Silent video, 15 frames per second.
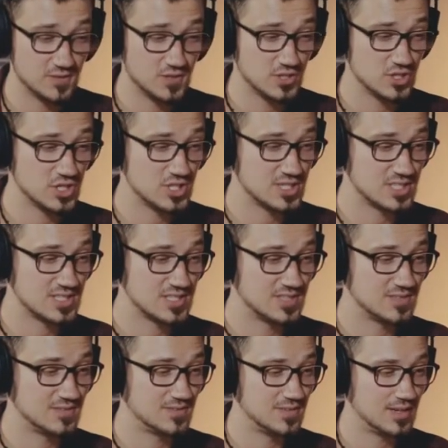a topic
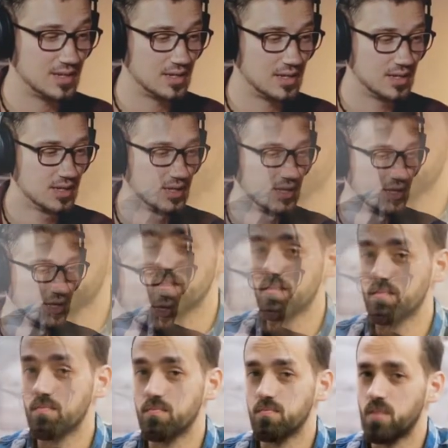in simple
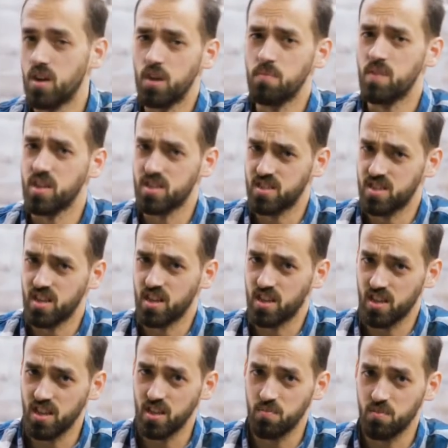terms so you can
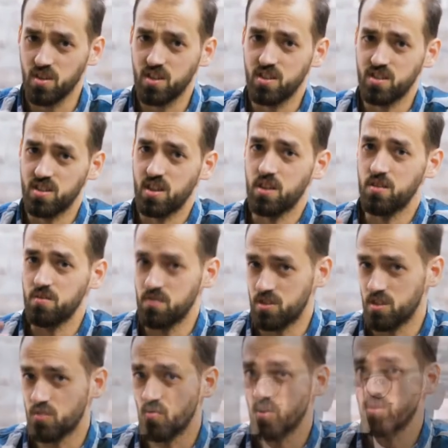quickly pinpoint the
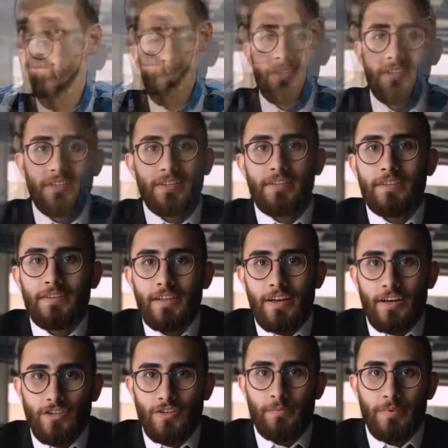holes in
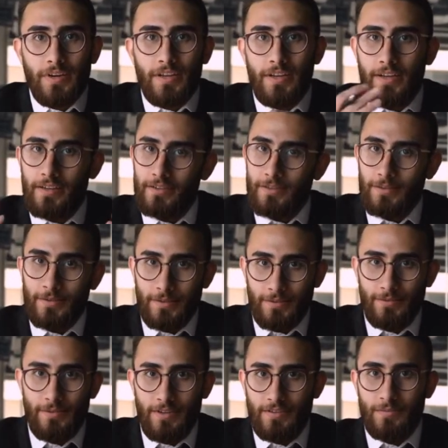your knowledge.
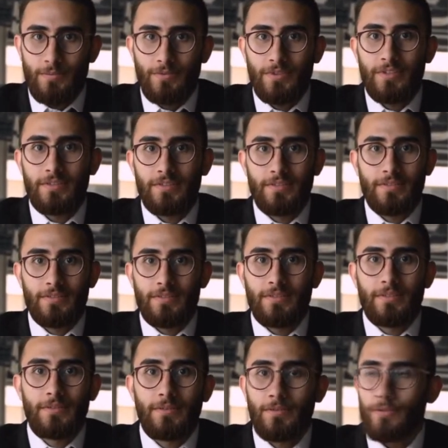
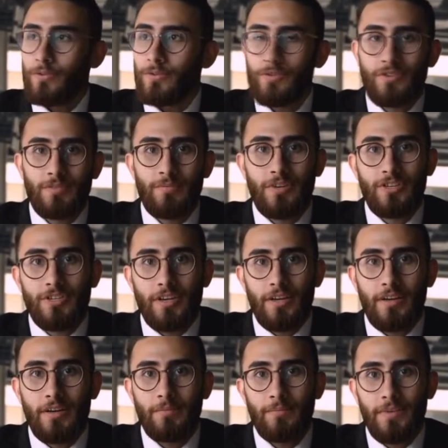It's a mental
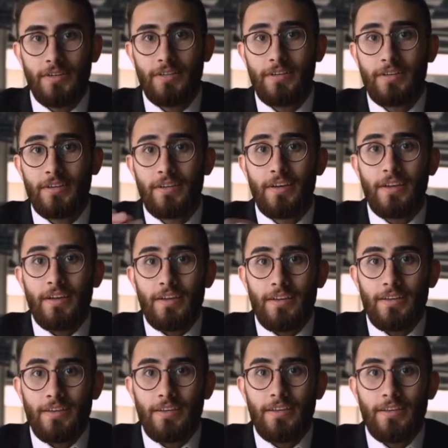model coined by Nobel
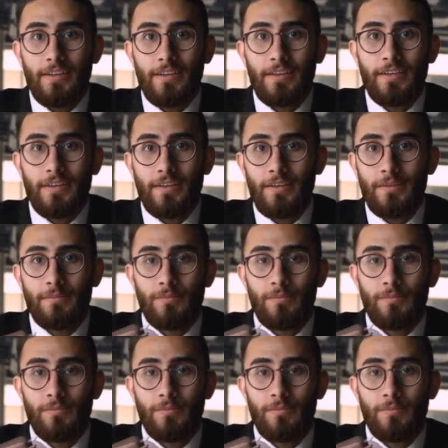Prize-winning